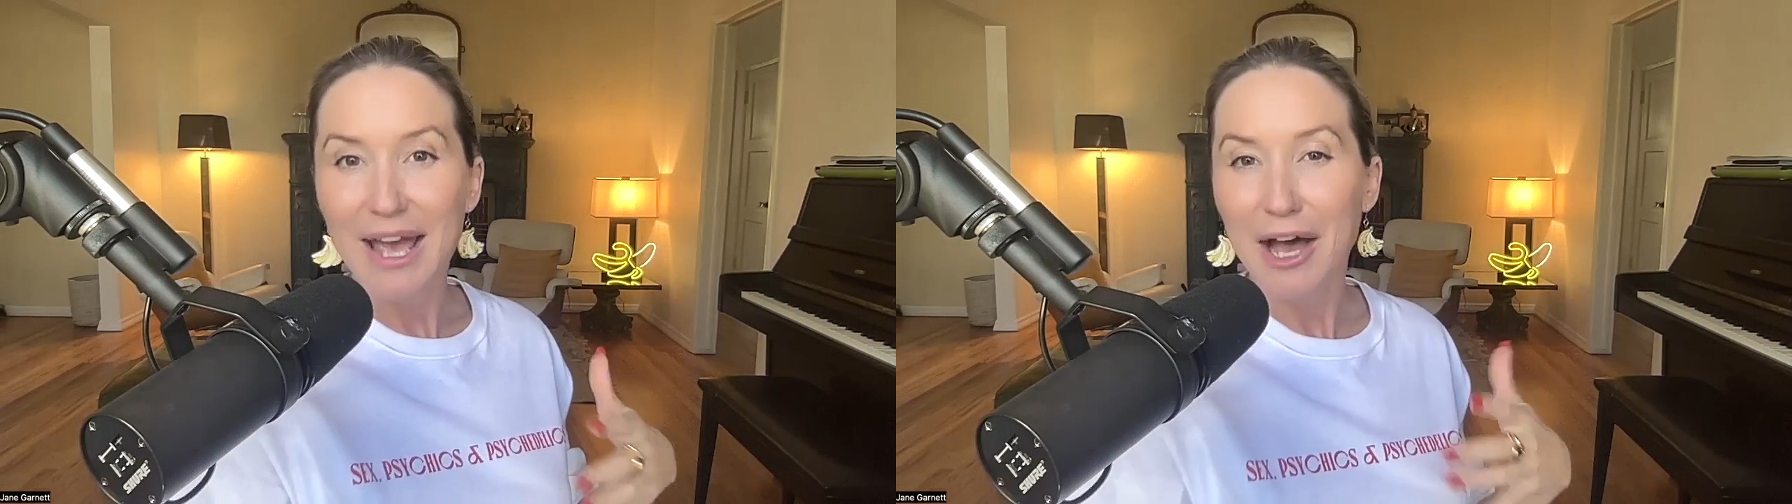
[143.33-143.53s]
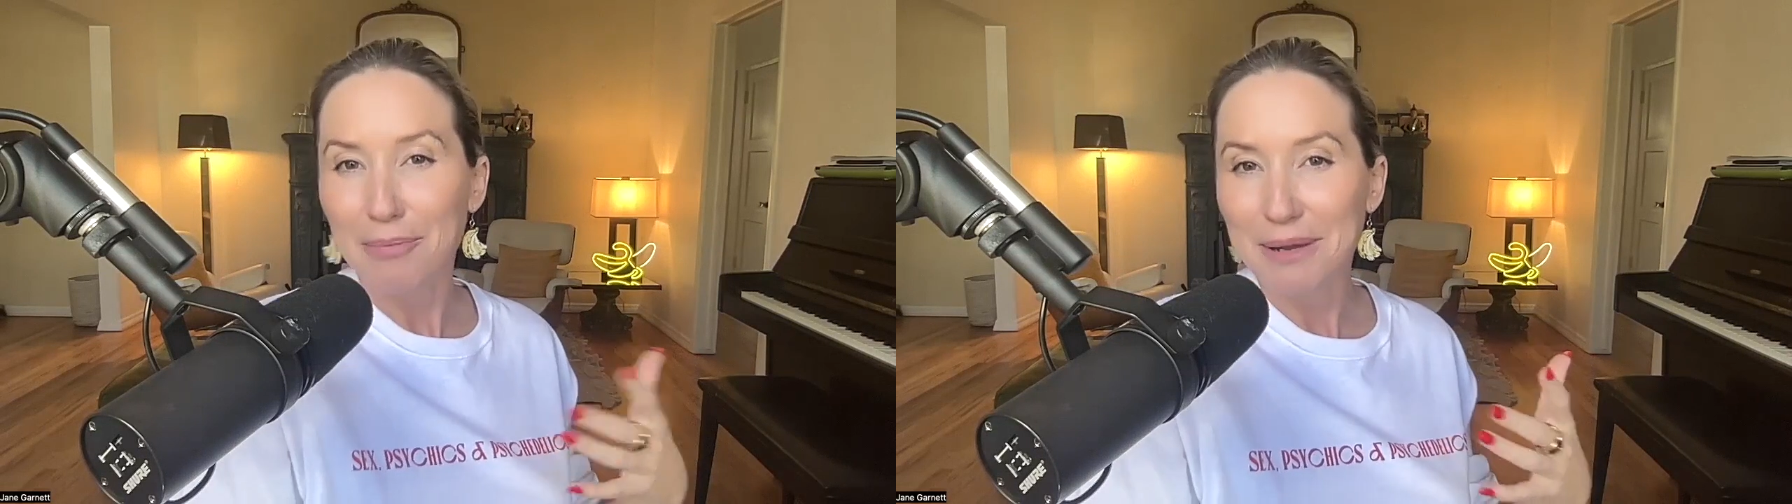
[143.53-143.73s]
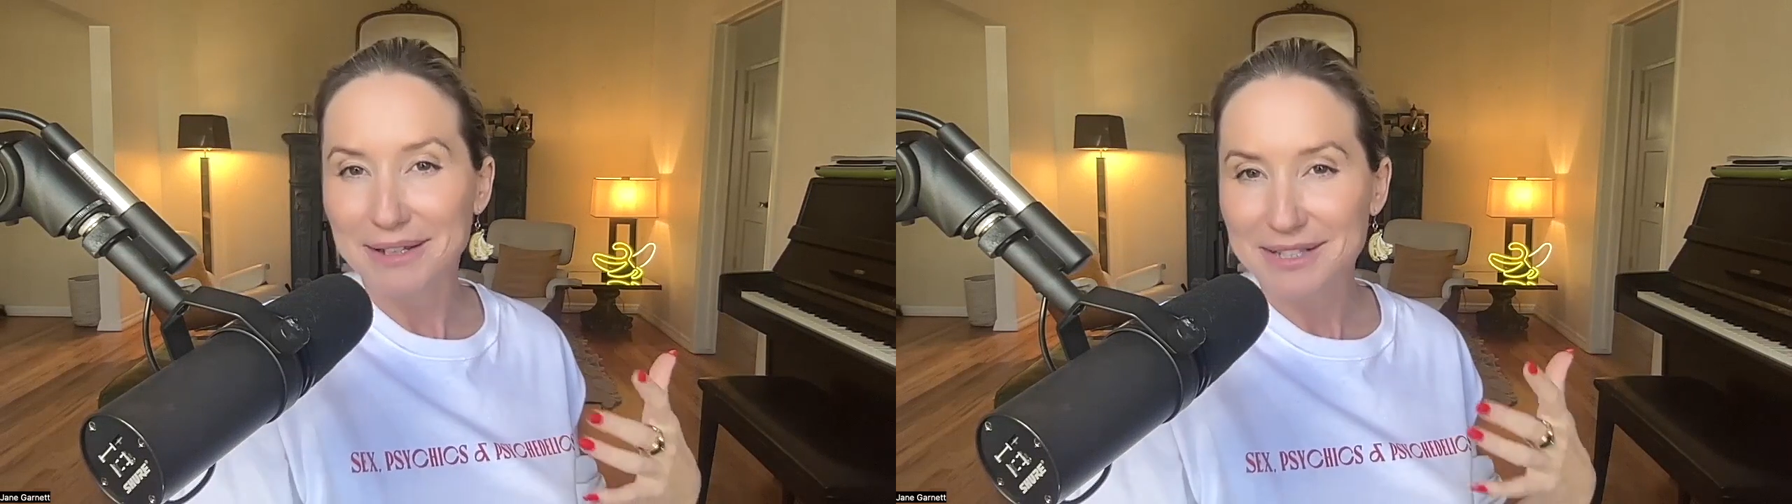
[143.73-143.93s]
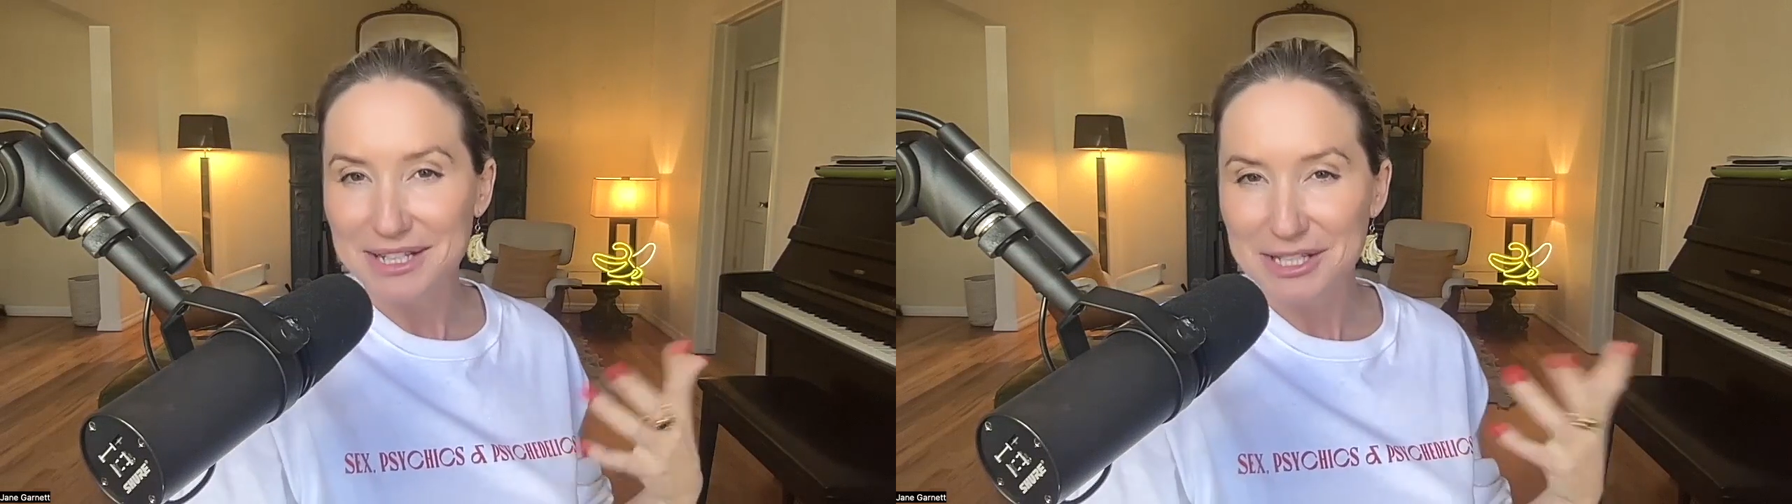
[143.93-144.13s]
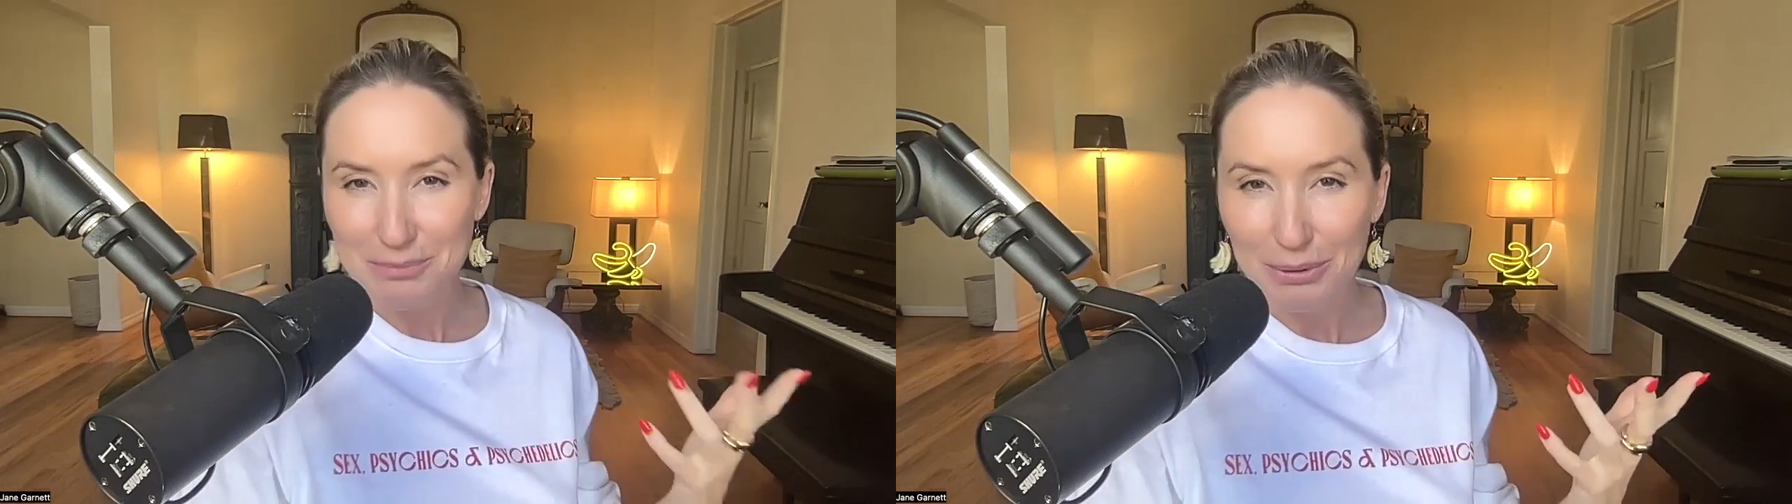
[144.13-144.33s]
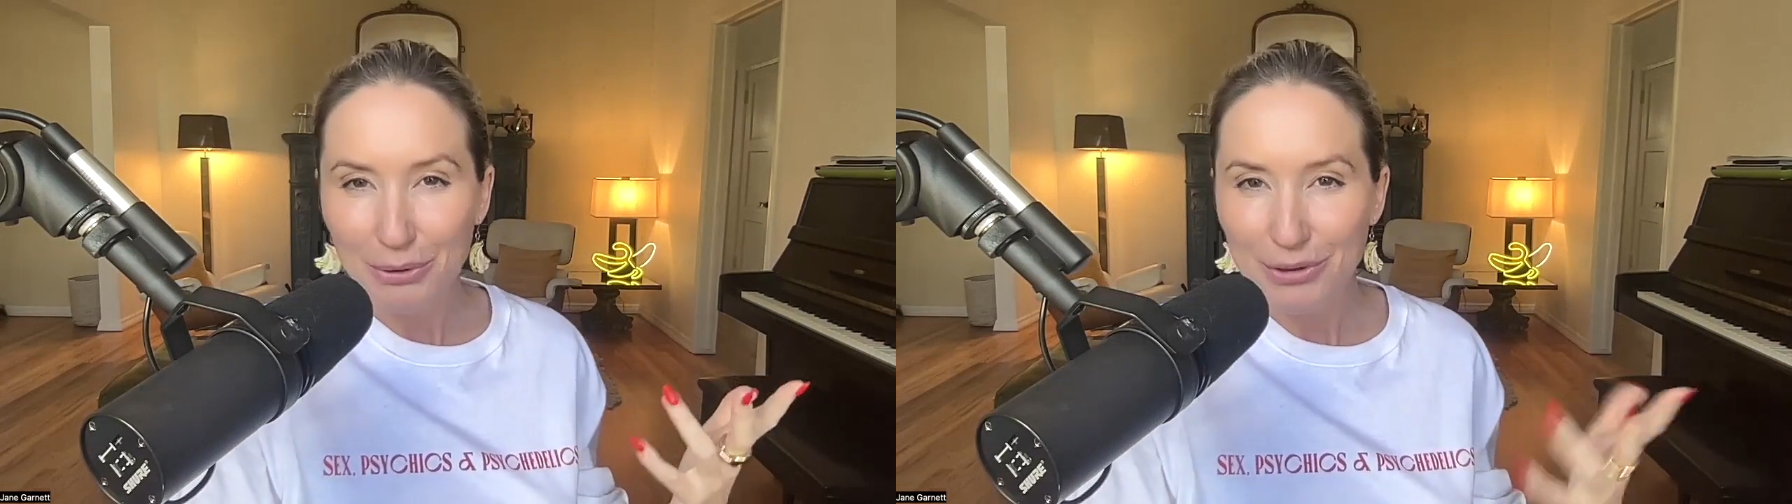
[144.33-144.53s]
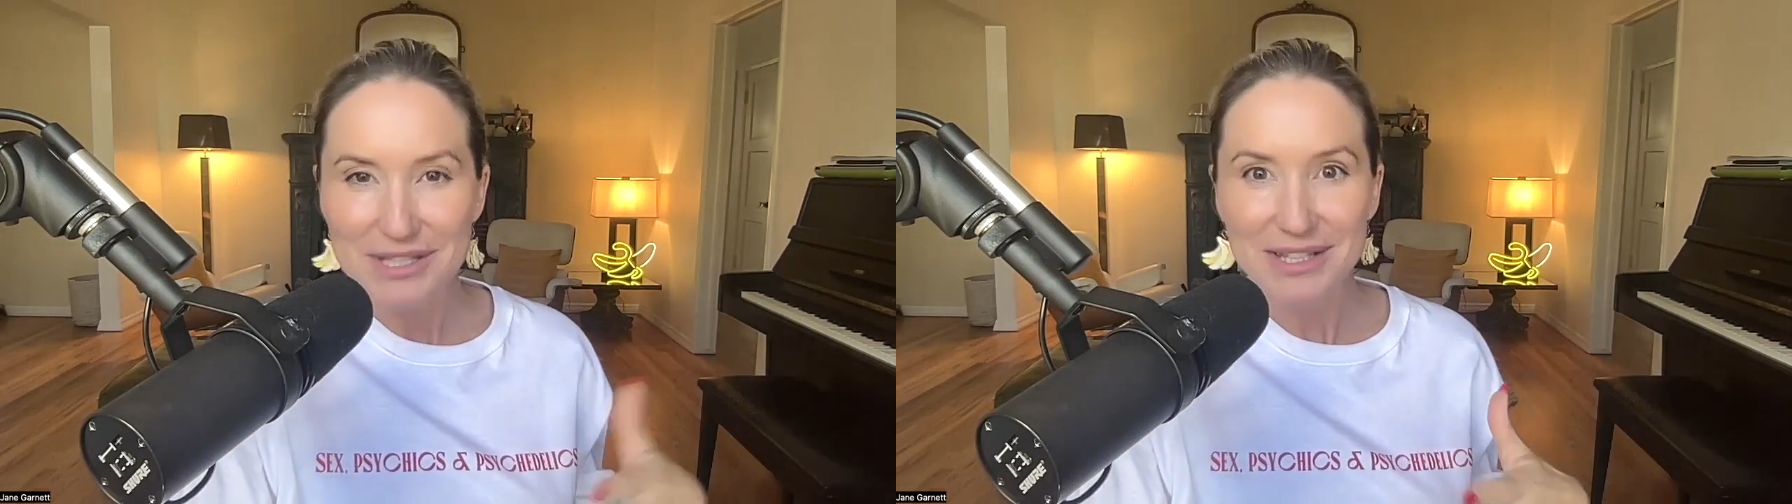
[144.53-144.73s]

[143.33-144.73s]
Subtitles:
helping us explore the